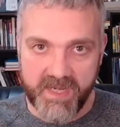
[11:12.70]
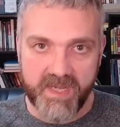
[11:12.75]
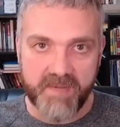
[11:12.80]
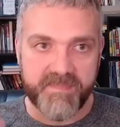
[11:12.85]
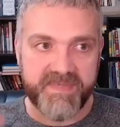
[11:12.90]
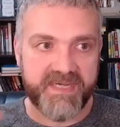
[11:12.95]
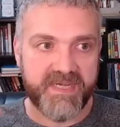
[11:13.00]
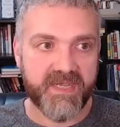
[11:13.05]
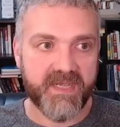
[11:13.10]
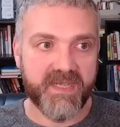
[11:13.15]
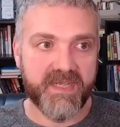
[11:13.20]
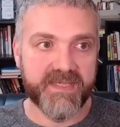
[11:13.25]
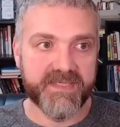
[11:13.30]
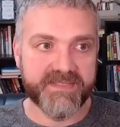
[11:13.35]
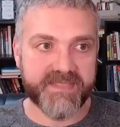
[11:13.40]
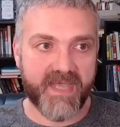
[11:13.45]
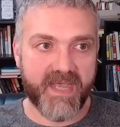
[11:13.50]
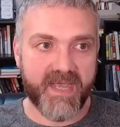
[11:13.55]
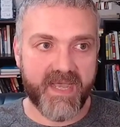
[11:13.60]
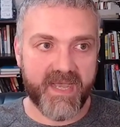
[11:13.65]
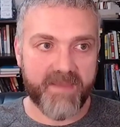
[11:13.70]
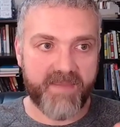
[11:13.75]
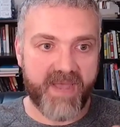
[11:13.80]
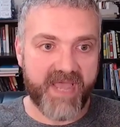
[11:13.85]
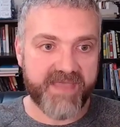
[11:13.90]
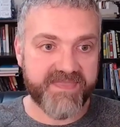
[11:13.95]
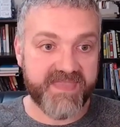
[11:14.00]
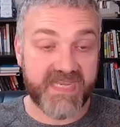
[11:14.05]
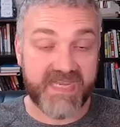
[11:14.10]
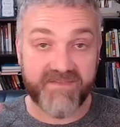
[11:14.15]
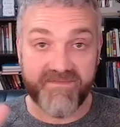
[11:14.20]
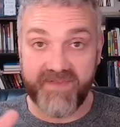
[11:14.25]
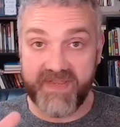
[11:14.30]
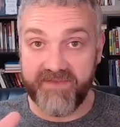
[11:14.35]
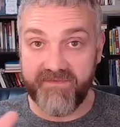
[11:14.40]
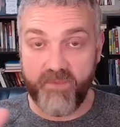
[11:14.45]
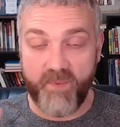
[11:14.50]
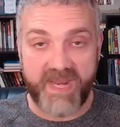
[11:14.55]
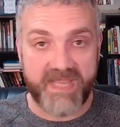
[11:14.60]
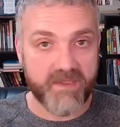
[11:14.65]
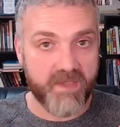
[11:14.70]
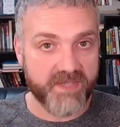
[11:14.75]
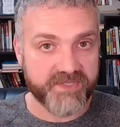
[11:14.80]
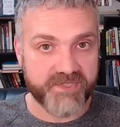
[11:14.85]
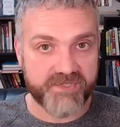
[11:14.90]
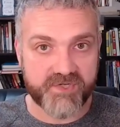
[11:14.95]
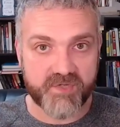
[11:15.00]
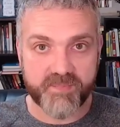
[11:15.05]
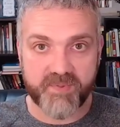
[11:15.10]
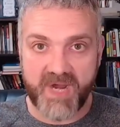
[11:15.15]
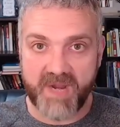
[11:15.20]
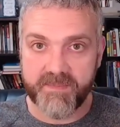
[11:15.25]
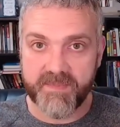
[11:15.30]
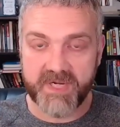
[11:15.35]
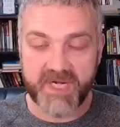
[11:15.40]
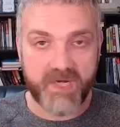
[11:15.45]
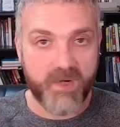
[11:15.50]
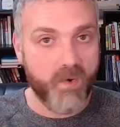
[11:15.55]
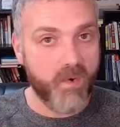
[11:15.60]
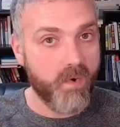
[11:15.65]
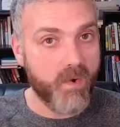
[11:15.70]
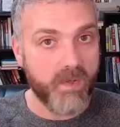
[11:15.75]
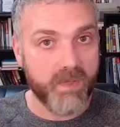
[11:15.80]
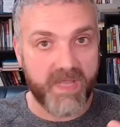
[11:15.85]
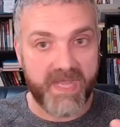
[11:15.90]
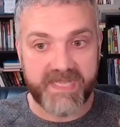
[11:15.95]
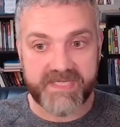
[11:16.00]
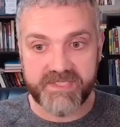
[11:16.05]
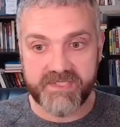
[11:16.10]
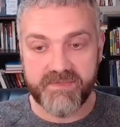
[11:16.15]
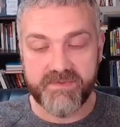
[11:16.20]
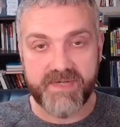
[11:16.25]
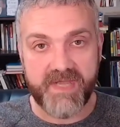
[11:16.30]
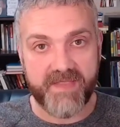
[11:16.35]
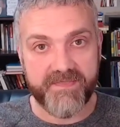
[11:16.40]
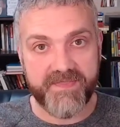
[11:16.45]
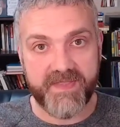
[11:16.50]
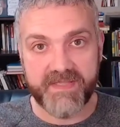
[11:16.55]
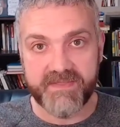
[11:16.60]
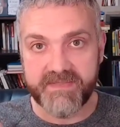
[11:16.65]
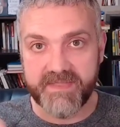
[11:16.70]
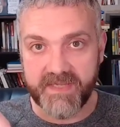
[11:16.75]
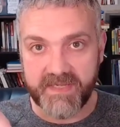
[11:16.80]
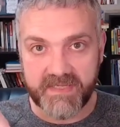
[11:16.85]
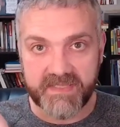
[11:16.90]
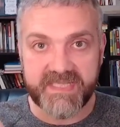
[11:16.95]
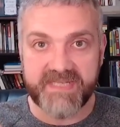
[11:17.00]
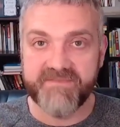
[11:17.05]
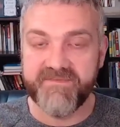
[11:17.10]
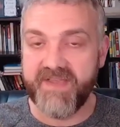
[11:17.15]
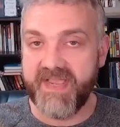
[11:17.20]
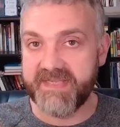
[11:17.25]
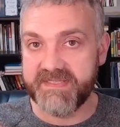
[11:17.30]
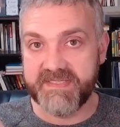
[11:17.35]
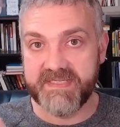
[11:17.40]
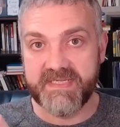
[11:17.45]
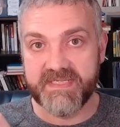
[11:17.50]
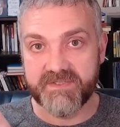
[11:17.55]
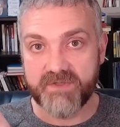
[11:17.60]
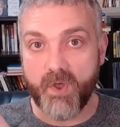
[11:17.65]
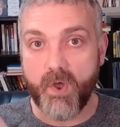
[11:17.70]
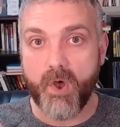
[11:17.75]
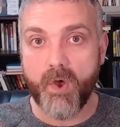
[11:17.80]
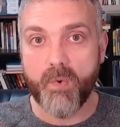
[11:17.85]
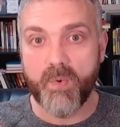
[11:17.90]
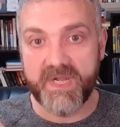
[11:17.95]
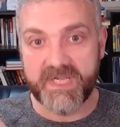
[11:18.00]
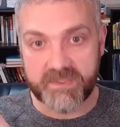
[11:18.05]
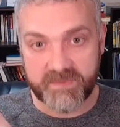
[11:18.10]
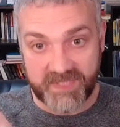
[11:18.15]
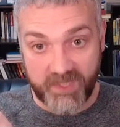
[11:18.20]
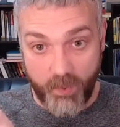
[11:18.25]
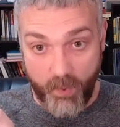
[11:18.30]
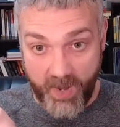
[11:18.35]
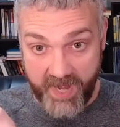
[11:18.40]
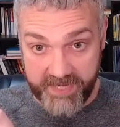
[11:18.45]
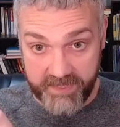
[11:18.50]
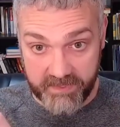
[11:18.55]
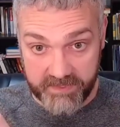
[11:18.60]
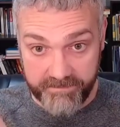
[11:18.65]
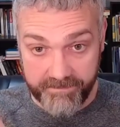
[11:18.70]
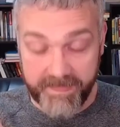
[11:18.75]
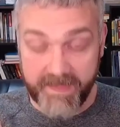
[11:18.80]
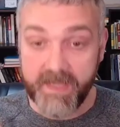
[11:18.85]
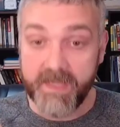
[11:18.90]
because I think if weight loss is your primary goal, I do not think that clean fasting is always required.